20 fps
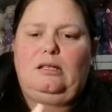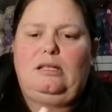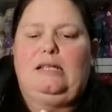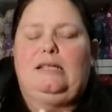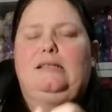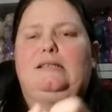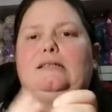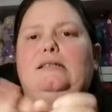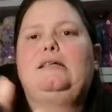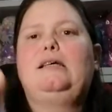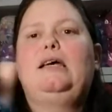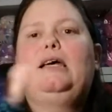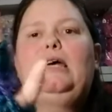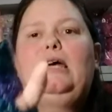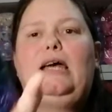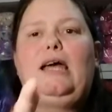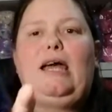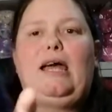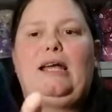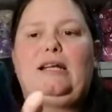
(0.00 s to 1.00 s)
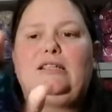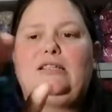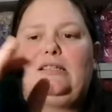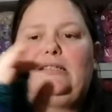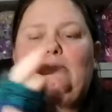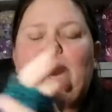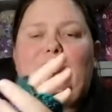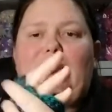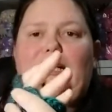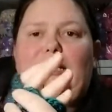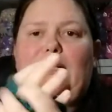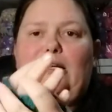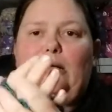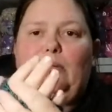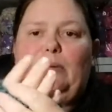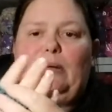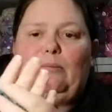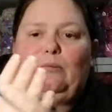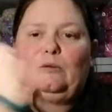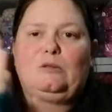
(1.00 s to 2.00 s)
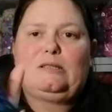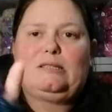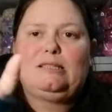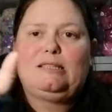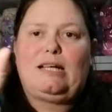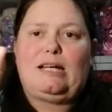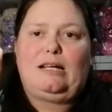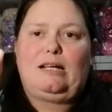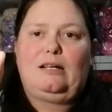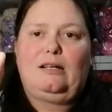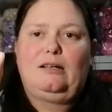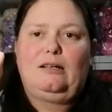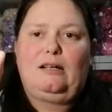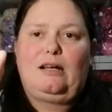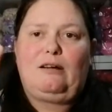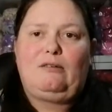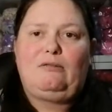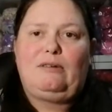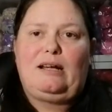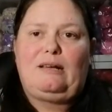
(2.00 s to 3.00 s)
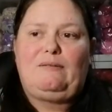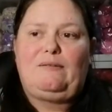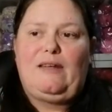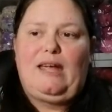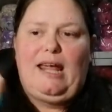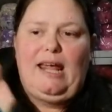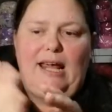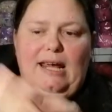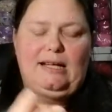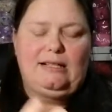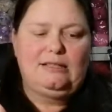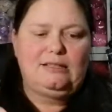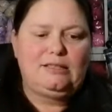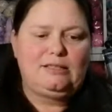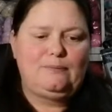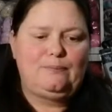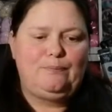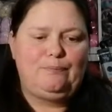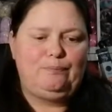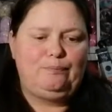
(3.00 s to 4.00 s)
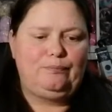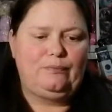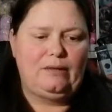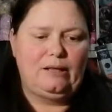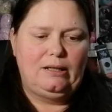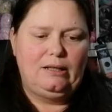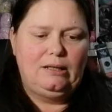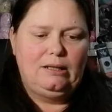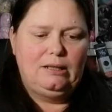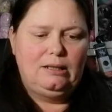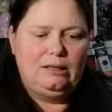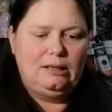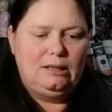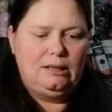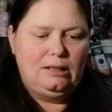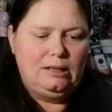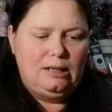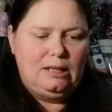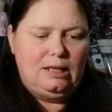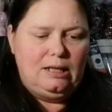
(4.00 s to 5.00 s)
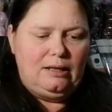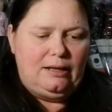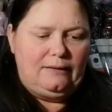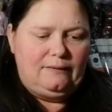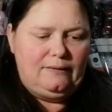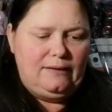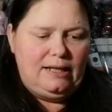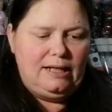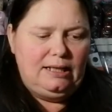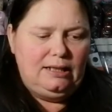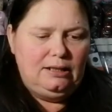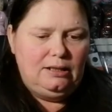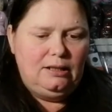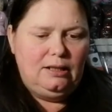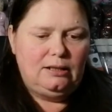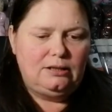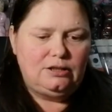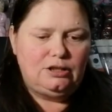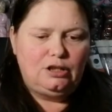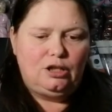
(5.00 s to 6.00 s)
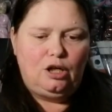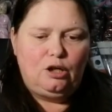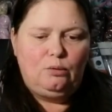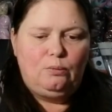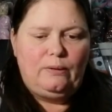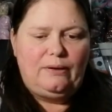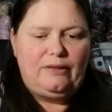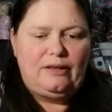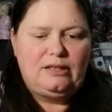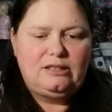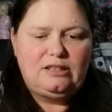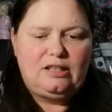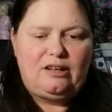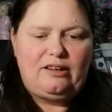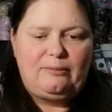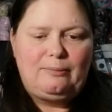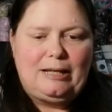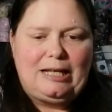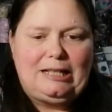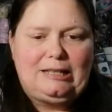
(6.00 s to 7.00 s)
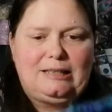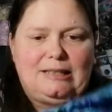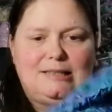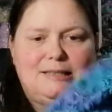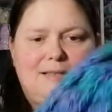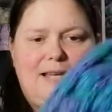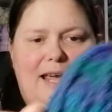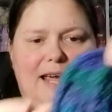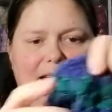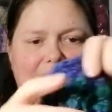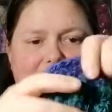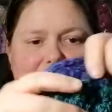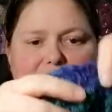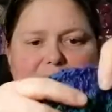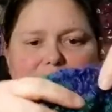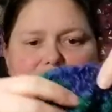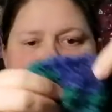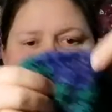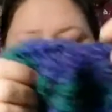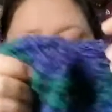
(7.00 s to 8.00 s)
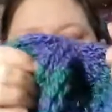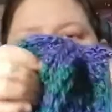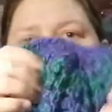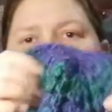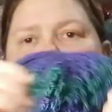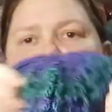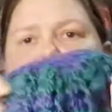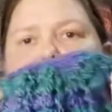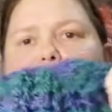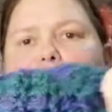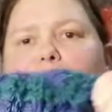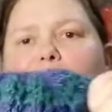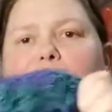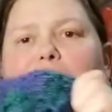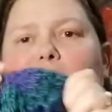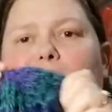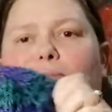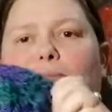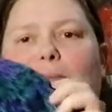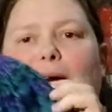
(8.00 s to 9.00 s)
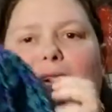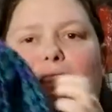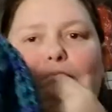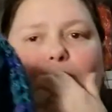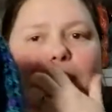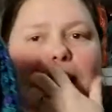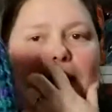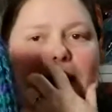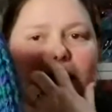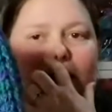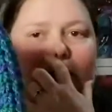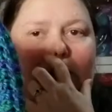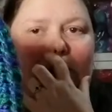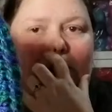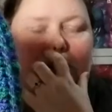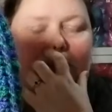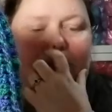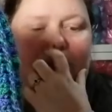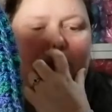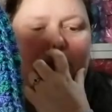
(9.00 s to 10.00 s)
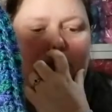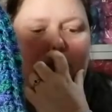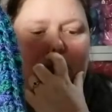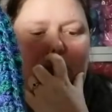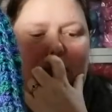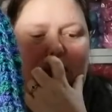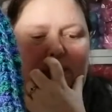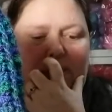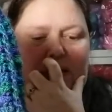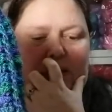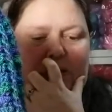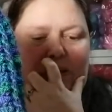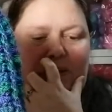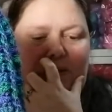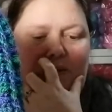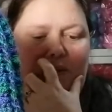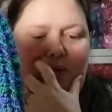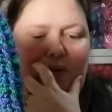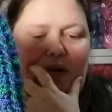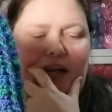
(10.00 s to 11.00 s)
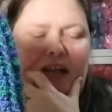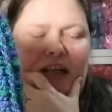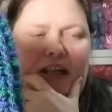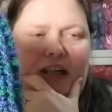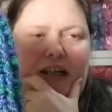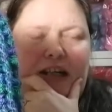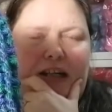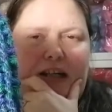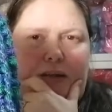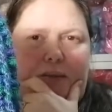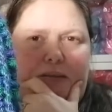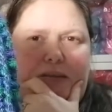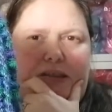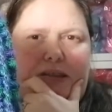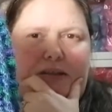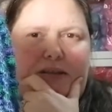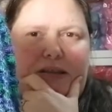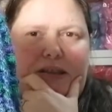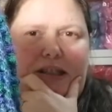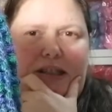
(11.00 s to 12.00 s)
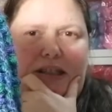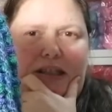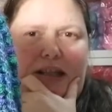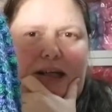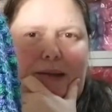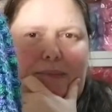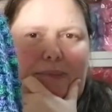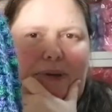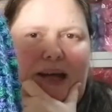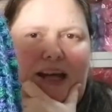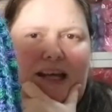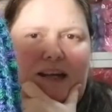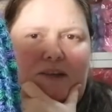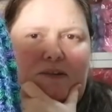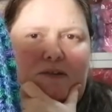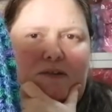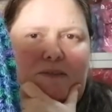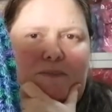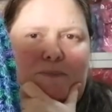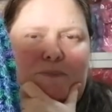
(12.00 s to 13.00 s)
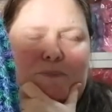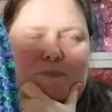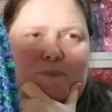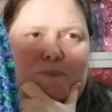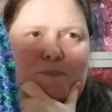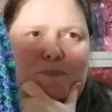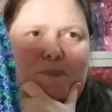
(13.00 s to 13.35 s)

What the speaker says: Yes. And just made it a bit more snug around the hand. And then to go with it, I made this hat. Now, I made one like this before. It was using a pattern